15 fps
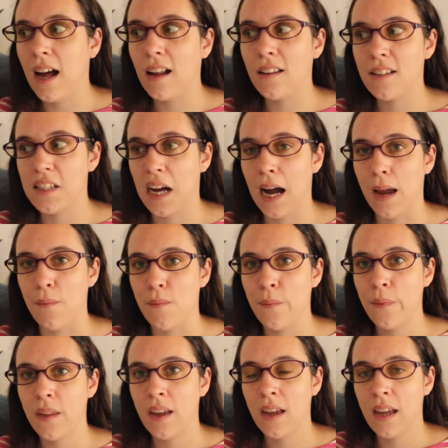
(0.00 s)
at a time.
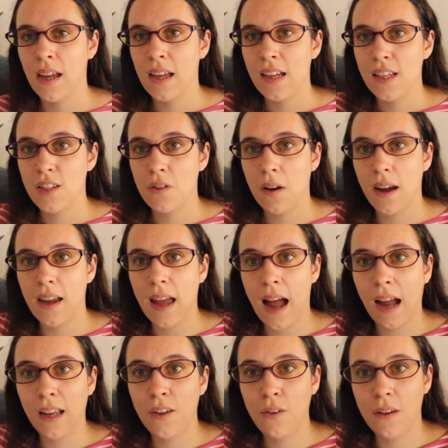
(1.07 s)
So
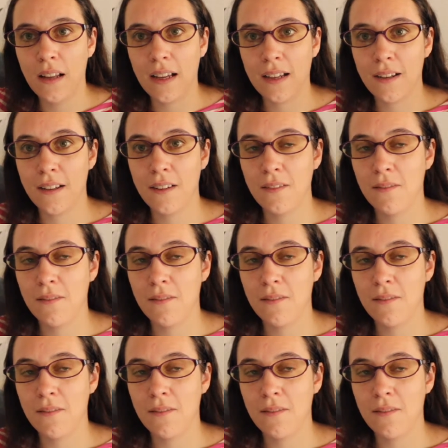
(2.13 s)
I do like